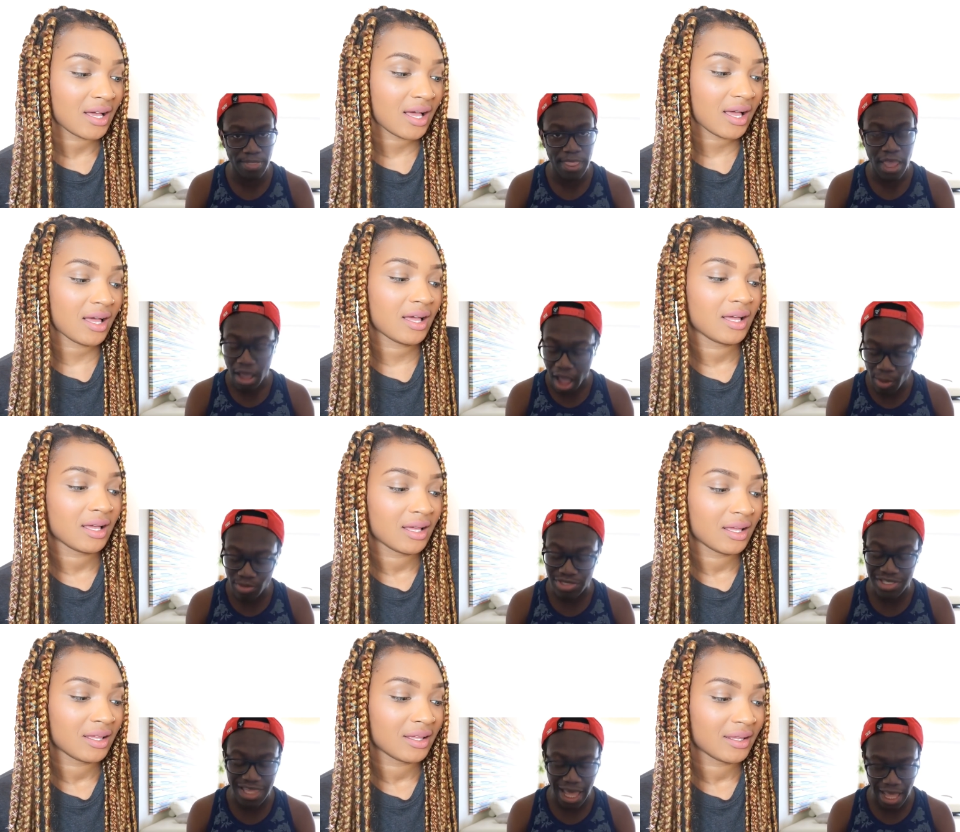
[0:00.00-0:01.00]
Speaker 1: Ah. I was
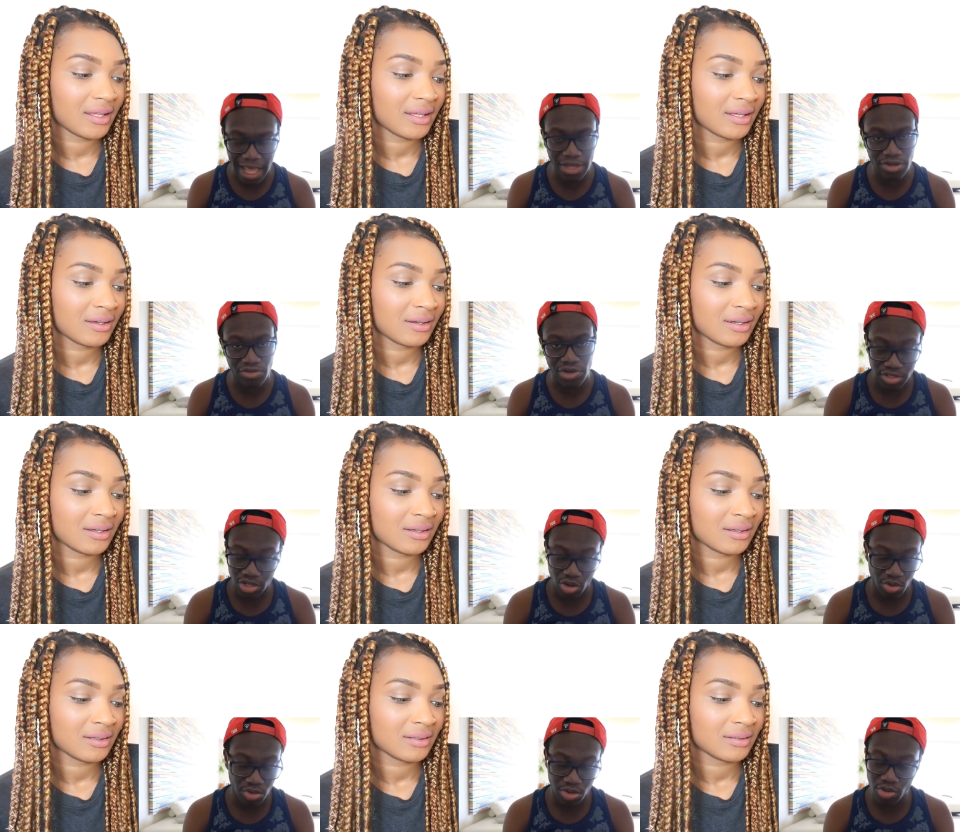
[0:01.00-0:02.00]
that angry. So
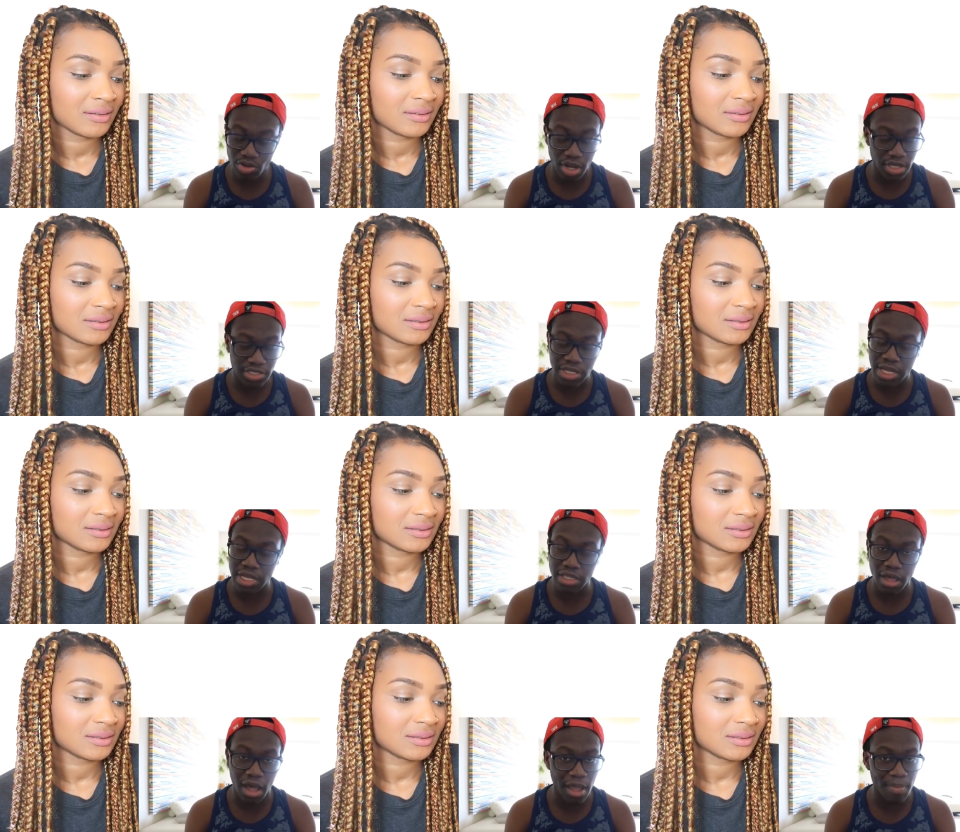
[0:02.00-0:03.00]
you guys saying
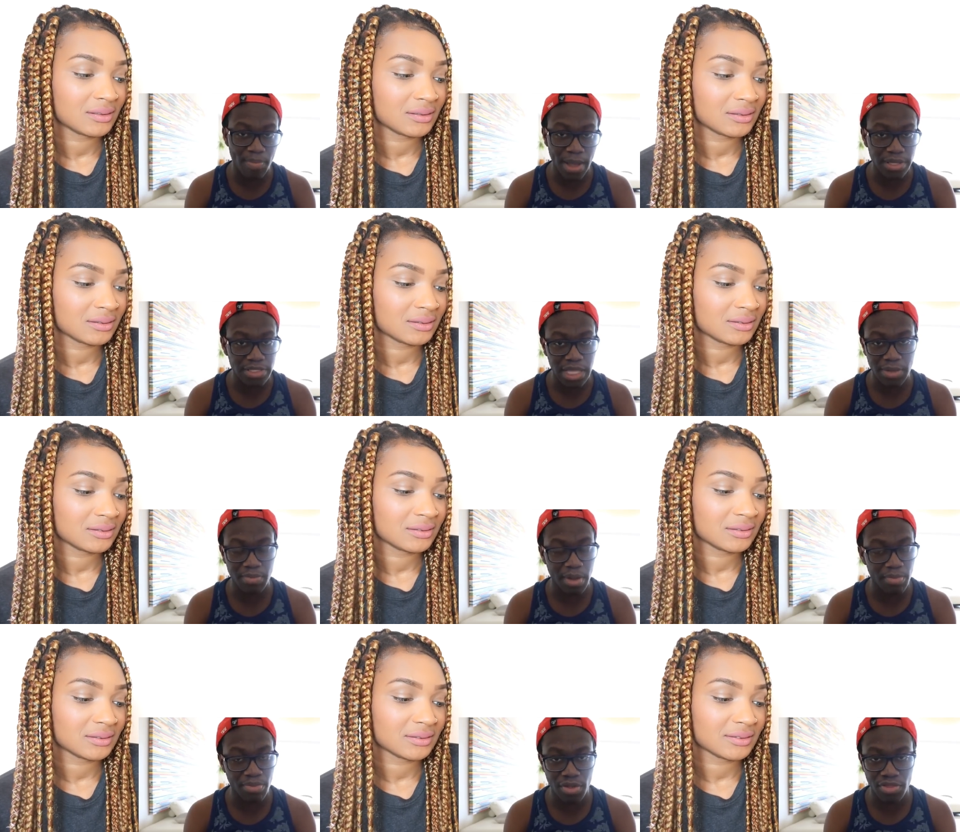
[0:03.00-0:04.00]
that I backstabbed
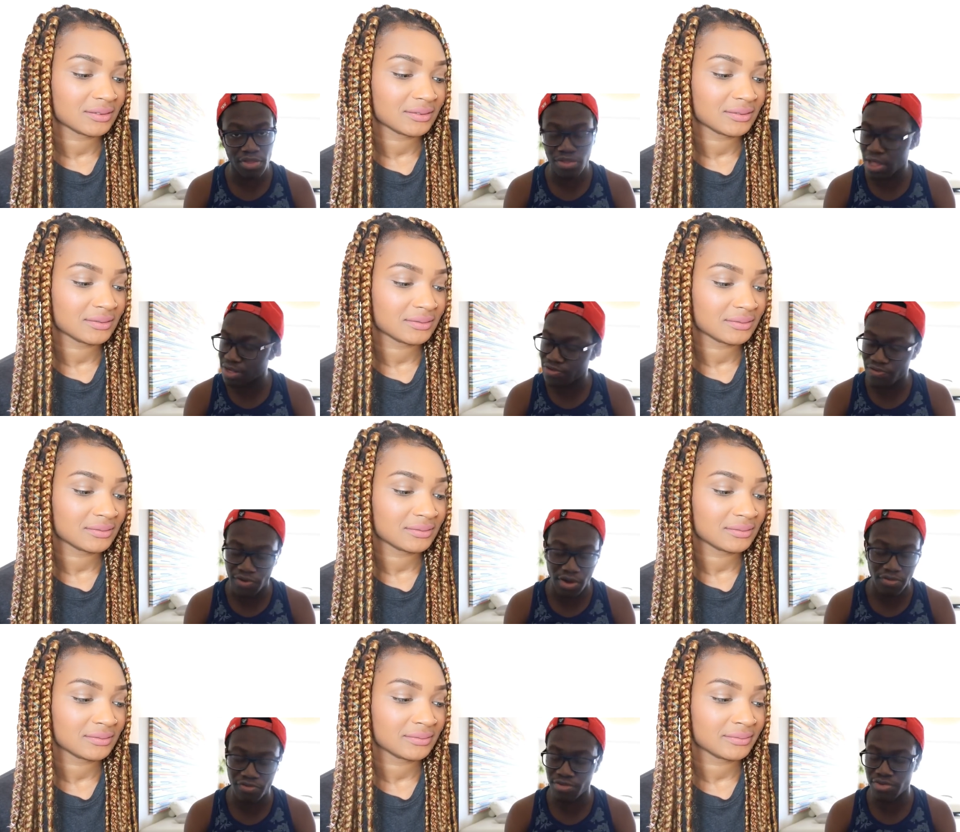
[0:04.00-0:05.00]
my brother? That's
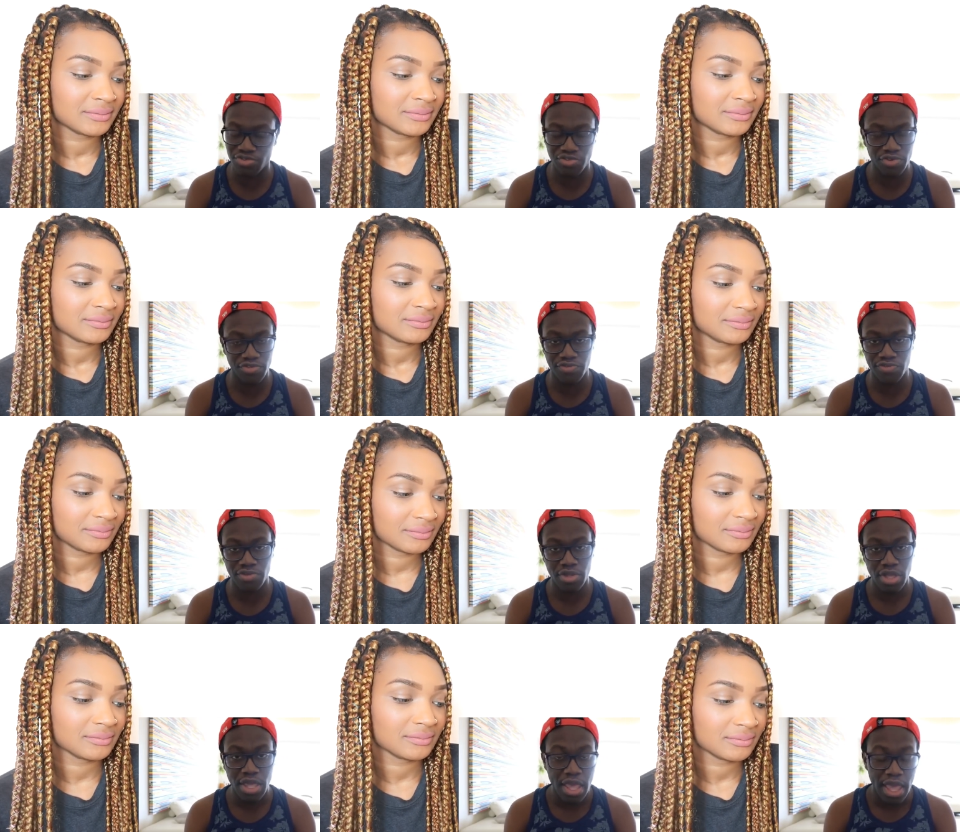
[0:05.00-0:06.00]
far from the truth.
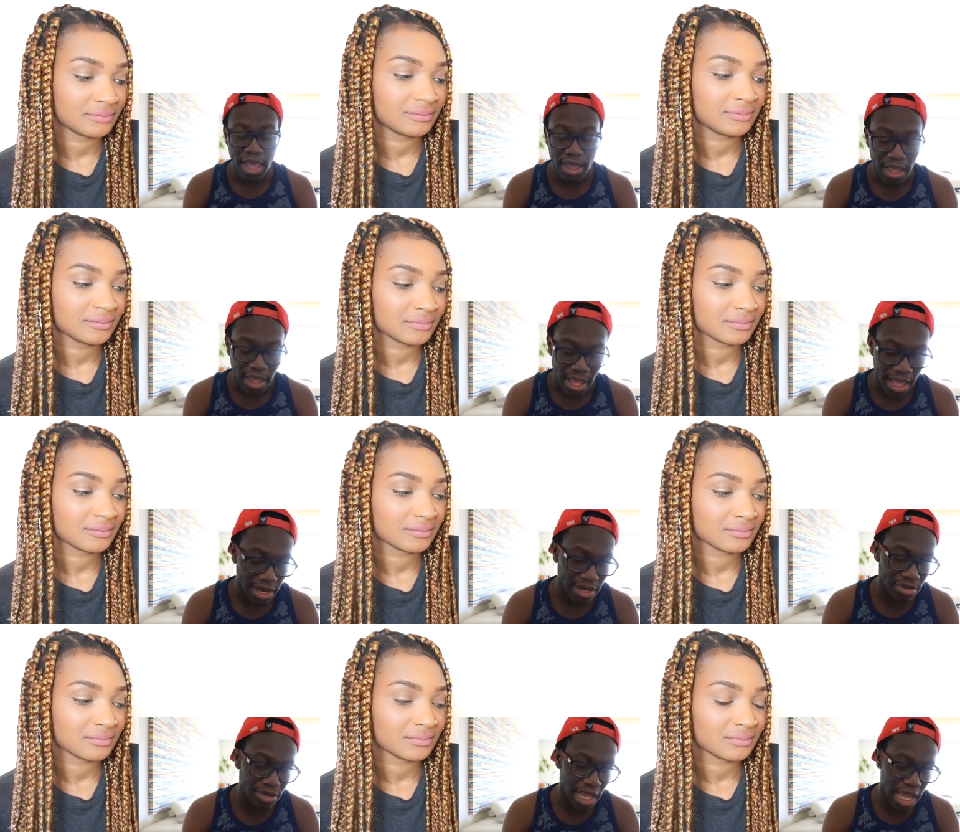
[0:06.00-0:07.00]
Mm. And
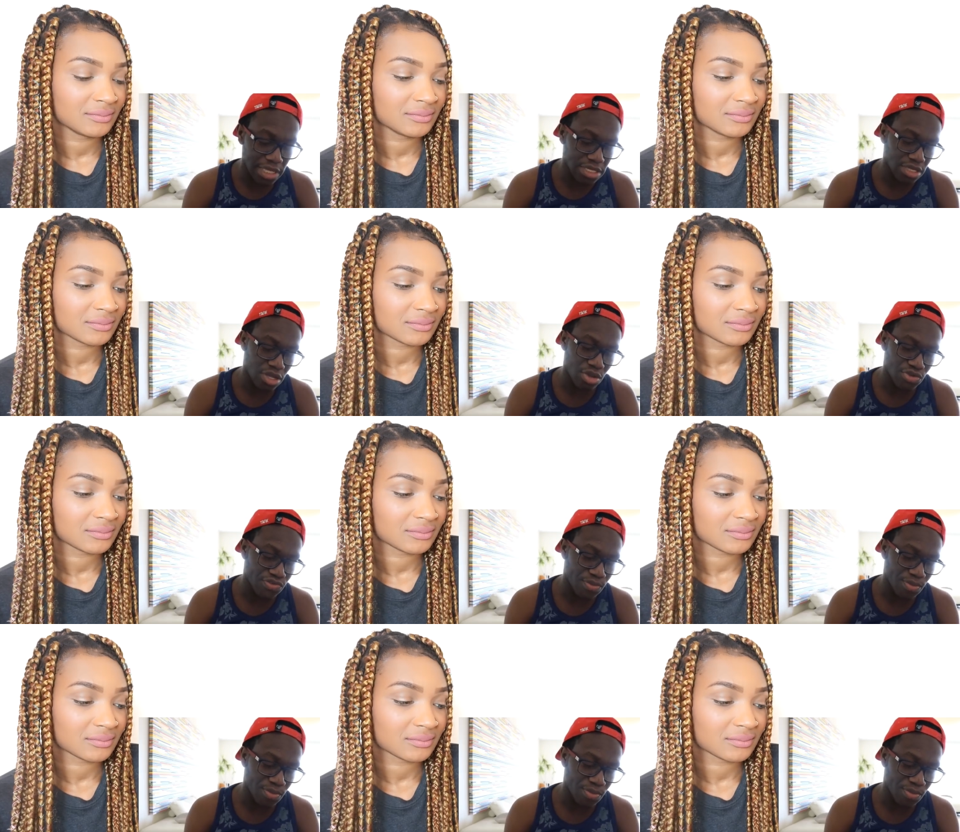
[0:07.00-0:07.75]
as it goes